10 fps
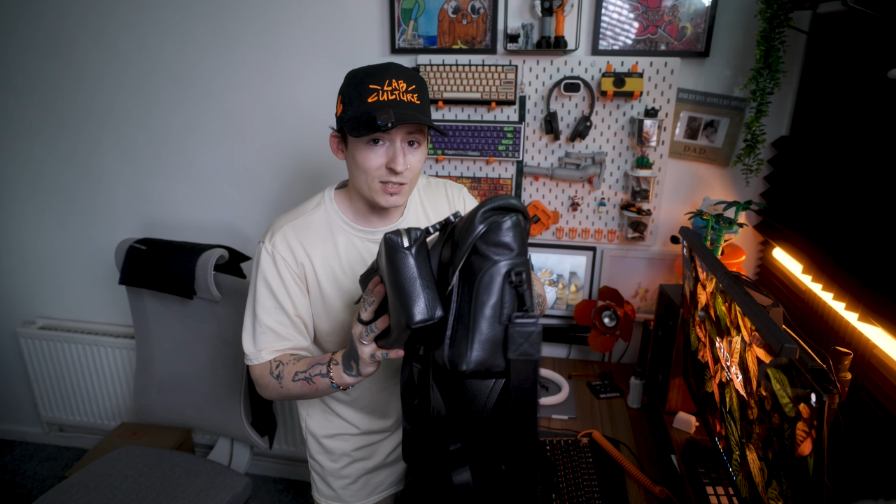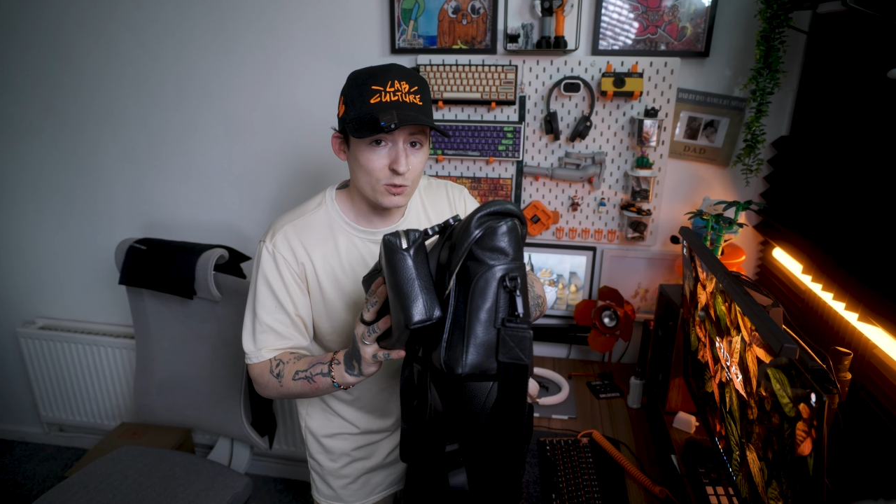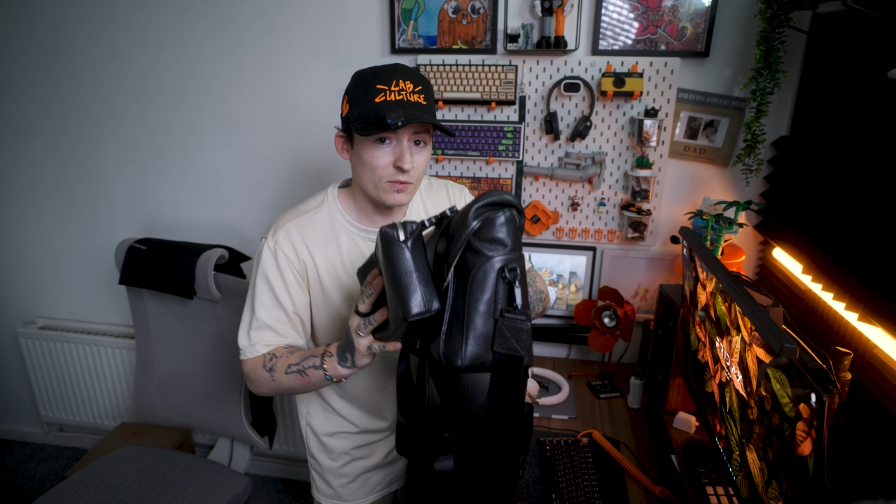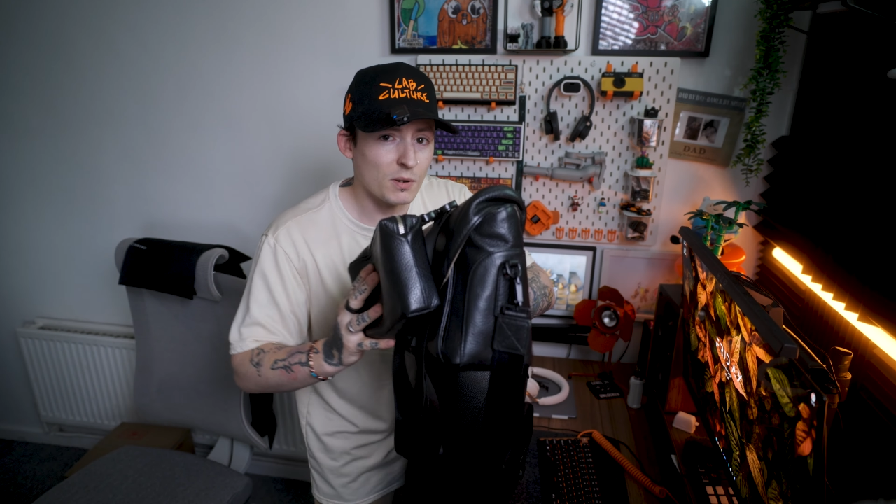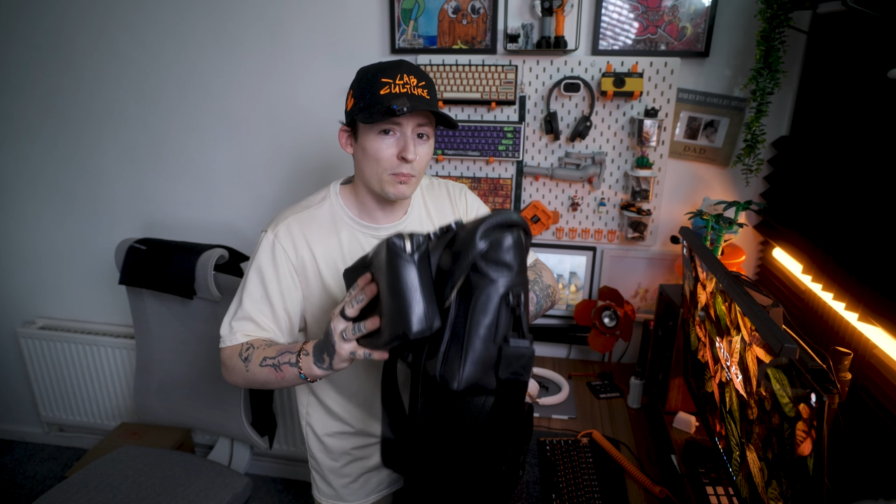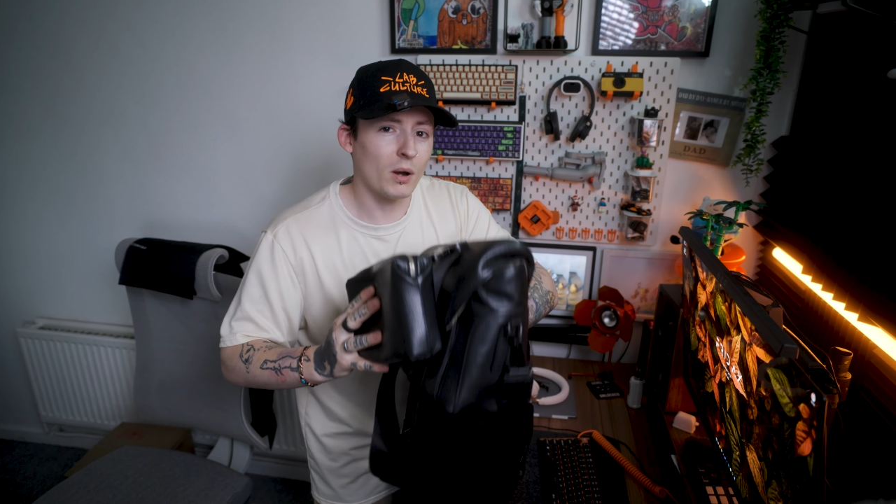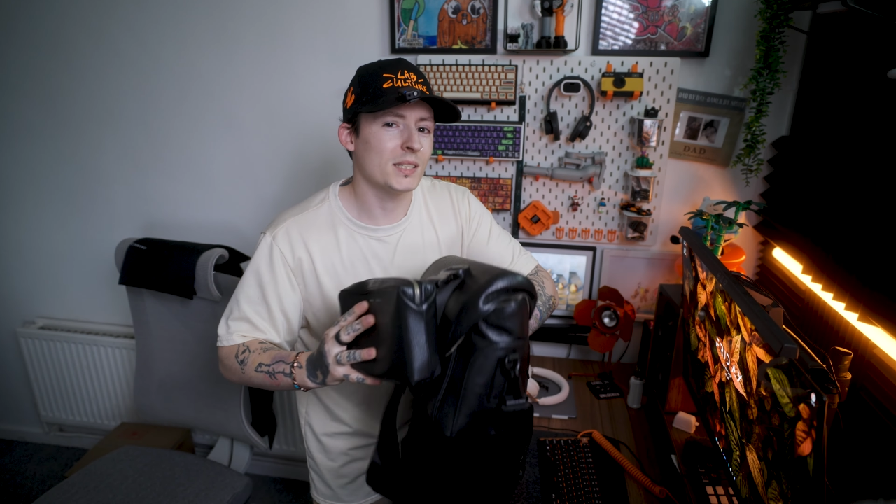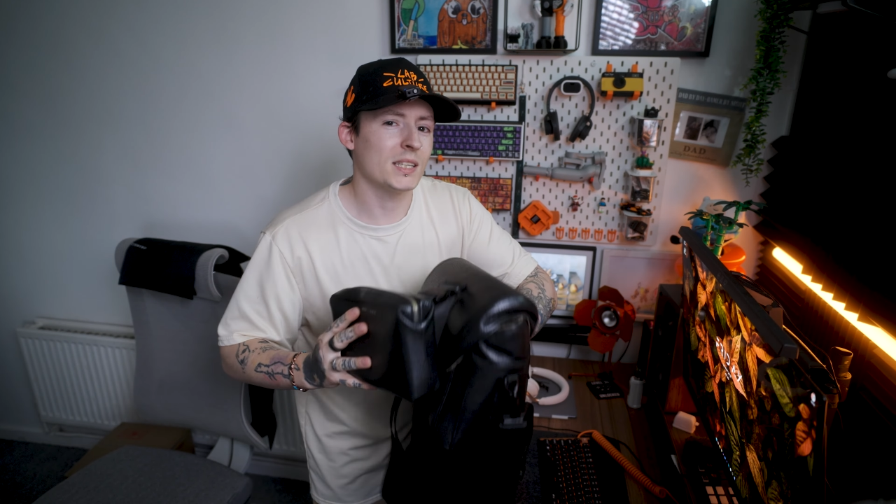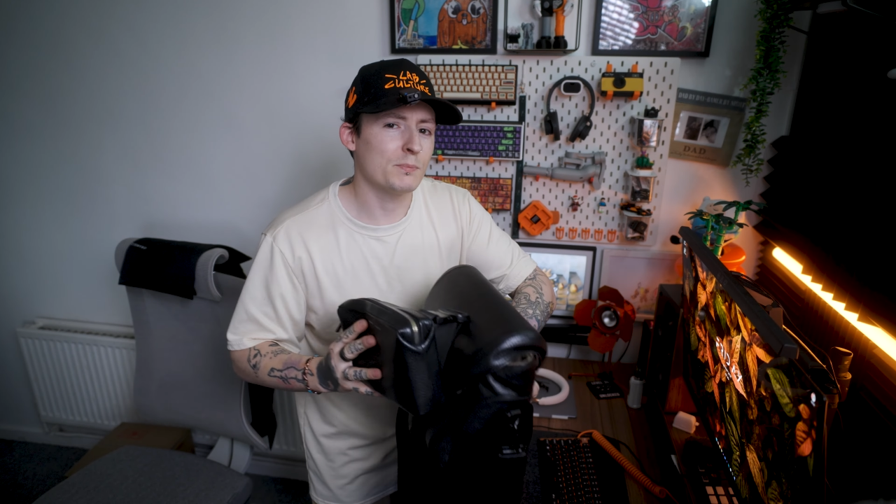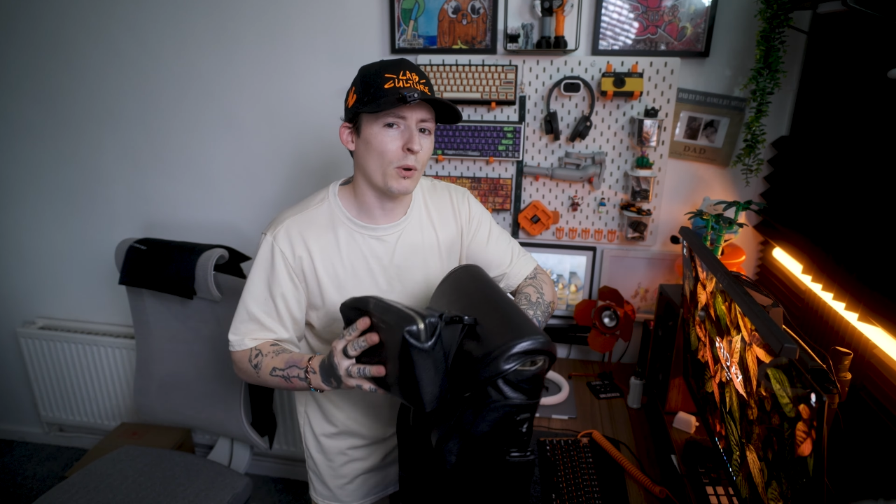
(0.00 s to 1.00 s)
it sort of combines these